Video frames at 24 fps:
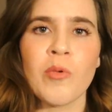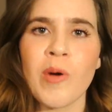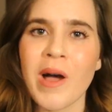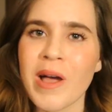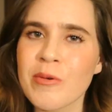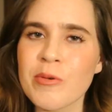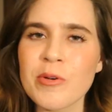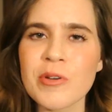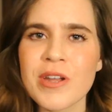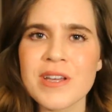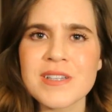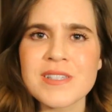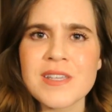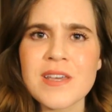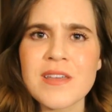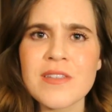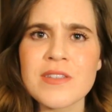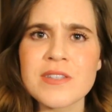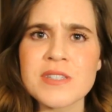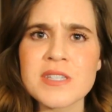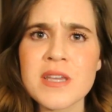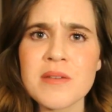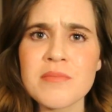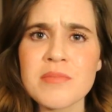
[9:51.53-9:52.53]
Why won't I say
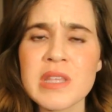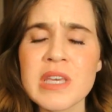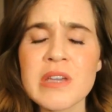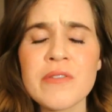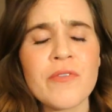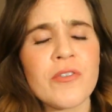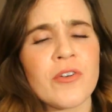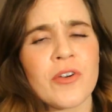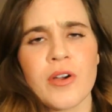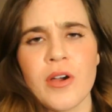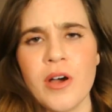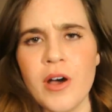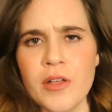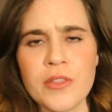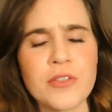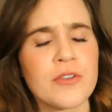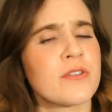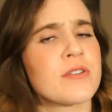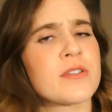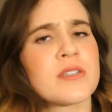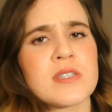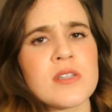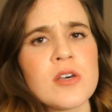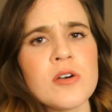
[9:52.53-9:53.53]
the same thing for
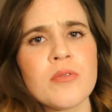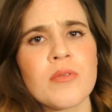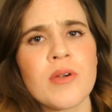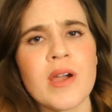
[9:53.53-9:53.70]
other slow